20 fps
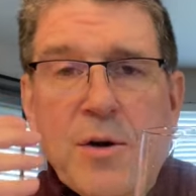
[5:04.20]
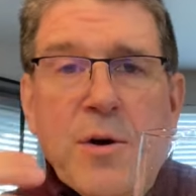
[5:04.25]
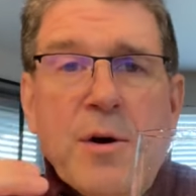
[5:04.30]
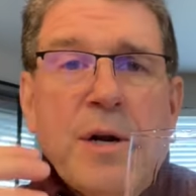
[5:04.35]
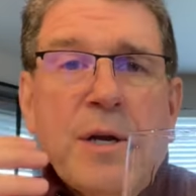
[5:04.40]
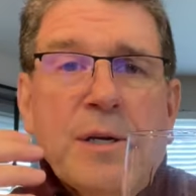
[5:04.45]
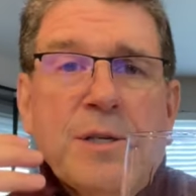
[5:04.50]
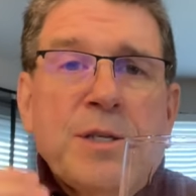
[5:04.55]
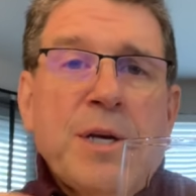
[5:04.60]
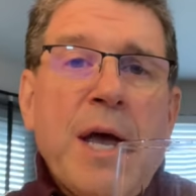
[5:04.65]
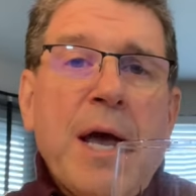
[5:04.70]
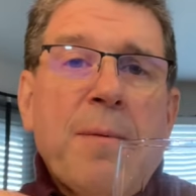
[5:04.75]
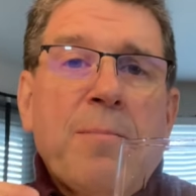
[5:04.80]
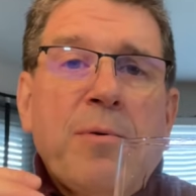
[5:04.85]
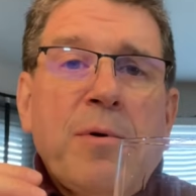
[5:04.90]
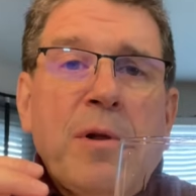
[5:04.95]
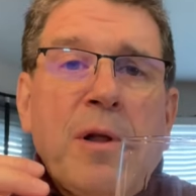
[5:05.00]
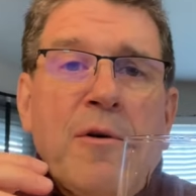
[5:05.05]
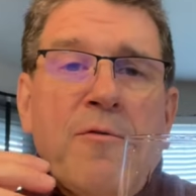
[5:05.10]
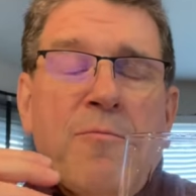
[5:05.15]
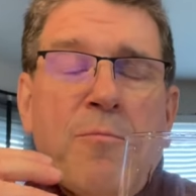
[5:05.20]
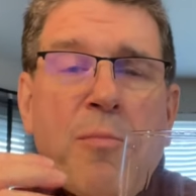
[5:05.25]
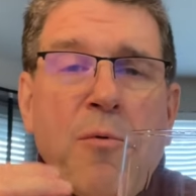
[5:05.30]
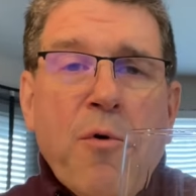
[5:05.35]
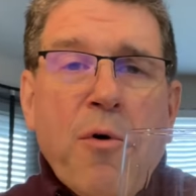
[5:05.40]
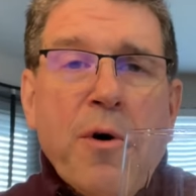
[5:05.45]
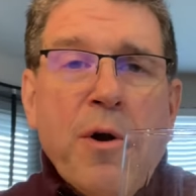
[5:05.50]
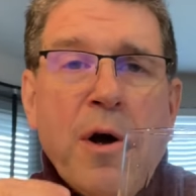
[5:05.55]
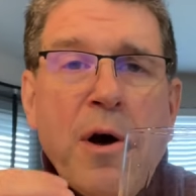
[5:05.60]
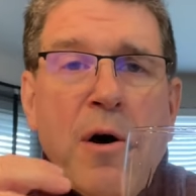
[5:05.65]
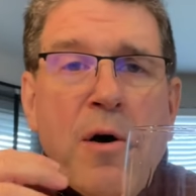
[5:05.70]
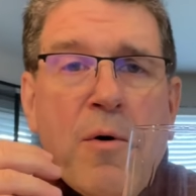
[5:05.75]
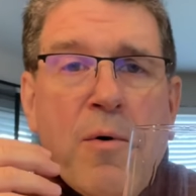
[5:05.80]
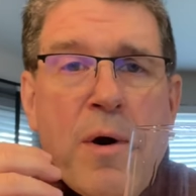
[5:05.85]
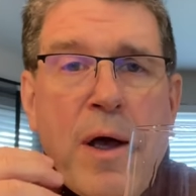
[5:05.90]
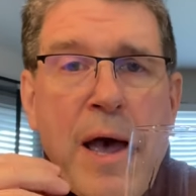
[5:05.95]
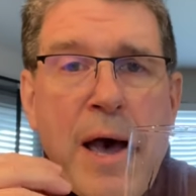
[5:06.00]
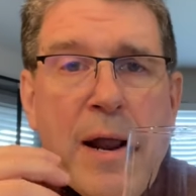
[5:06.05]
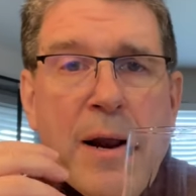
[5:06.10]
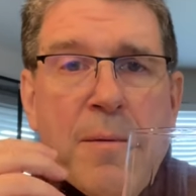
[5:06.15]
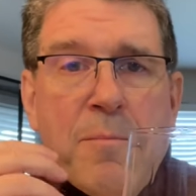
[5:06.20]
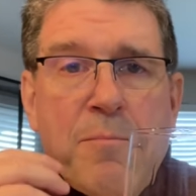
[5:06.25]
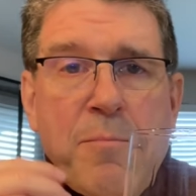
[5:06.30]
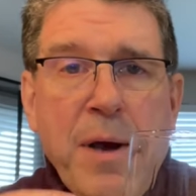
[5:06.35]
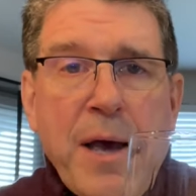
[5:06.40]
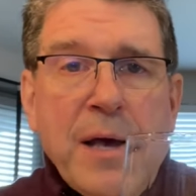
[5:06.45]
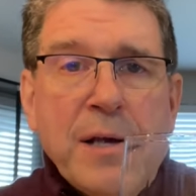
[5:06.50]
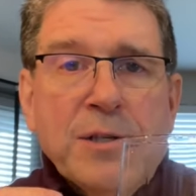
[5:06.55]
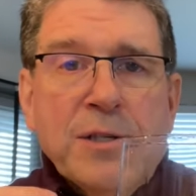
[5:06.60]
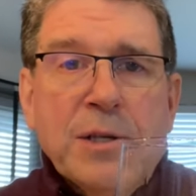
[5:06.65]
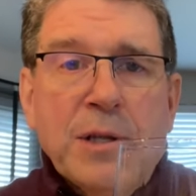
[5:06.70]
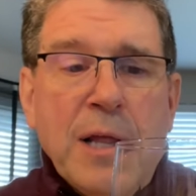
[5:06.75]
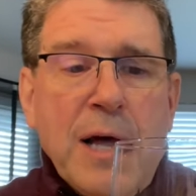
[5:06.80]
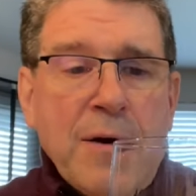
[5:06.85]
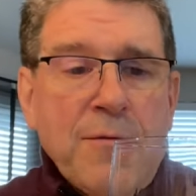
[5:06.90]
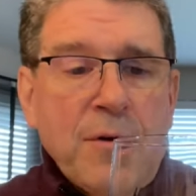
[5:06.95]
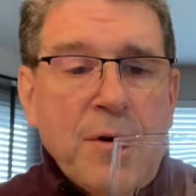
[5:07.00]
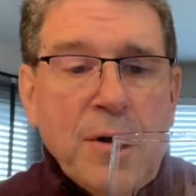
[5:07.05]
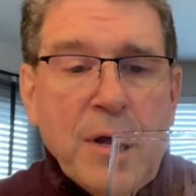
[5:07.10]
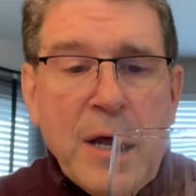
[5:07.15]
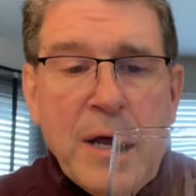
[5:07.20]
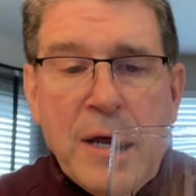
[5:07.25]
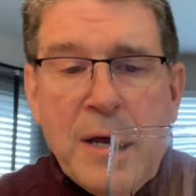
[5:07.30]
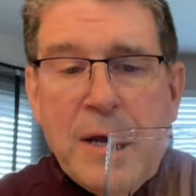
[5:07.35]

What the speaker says: good example of Bordeaux at a base level.